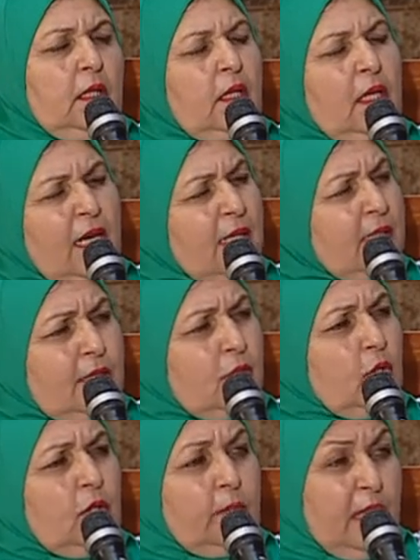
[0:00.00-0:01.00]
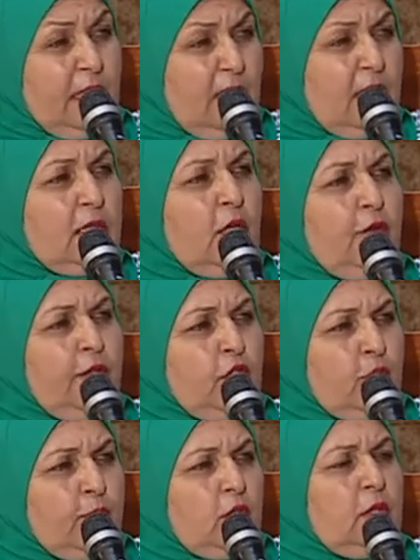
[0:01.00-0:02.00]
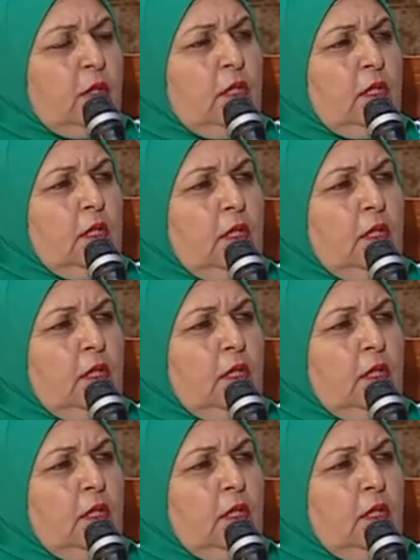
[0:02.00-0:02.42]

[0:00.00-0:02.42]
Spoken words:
casts or models of Egyptian